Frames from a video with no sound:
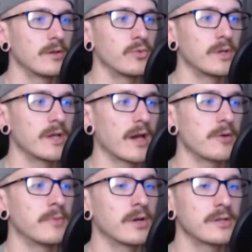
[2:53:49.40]
we got
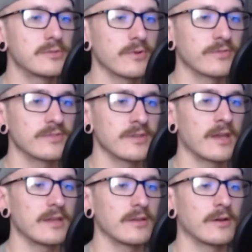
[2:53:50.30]
our money's worth
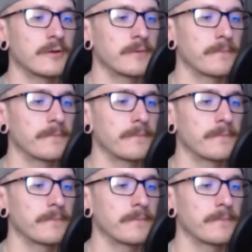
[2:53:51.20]
tonight, y'all.